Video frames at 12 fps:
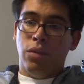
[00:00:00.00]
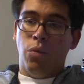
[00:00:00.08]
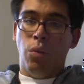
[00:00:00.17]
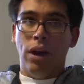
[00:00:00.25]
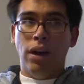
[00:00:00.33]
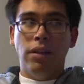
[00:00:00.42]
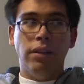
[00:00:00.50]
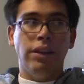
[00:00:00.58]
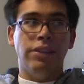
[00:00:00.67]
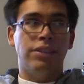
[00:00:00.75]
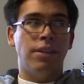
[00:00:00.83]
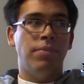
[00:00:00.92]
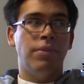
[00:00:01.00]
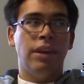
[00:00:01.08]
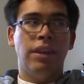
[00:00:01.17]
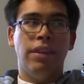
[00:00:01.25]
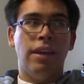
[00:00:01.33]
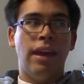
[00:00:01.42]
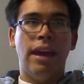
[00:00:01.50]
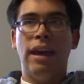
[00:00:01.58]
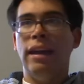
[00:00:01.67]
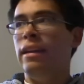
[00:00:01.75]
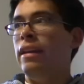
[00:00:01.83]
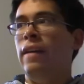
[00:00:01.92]
Well, it's something
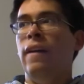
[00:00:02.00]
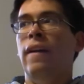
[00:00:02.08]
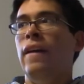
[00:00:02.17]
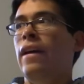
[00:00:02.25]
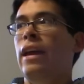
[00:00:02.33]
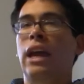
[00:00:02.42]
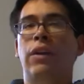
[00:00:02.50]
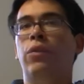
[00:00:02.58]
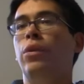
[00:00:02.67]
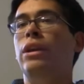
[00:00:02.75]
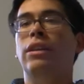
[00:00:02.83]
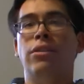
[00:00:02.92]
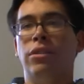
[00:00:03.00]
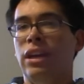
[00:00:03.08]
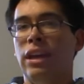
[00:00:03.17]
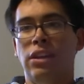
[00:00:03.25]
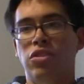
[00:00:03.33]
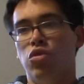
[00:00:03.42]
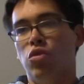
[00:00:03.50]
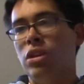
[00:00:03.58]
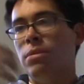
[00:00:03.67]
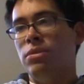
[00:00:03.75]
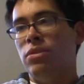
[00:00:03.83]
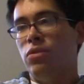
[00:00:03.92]
that every little kid
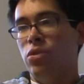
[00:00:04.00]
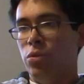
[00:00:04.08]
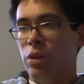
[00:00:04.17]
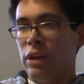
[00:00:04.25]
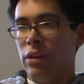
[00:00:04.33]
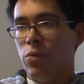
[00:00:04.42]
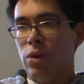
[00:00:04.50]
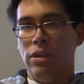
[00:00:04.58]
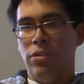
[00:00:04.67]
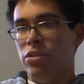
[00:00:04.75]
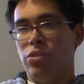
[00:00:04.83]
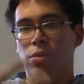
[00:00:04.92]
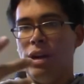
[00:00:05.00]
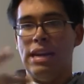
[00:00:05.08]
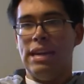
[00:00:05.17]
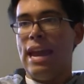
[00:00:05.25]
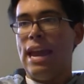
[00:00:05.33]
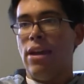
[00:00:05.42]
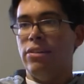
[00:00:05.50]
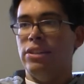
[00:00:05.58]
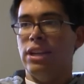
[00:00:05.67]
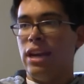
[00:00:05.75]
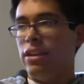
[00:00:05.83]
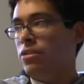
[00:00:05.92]
dreams of doing when there's a rainy day
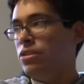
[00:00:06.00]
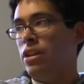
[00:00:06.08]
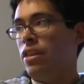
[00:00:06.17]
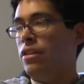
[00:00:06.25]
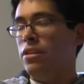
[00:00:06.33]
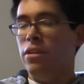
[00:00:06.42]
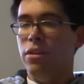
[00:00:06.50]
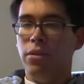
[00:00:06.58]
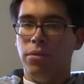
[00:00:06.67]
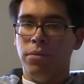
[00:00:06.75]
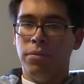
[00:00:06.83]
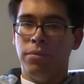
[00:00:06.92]
outside and there's nothing to do.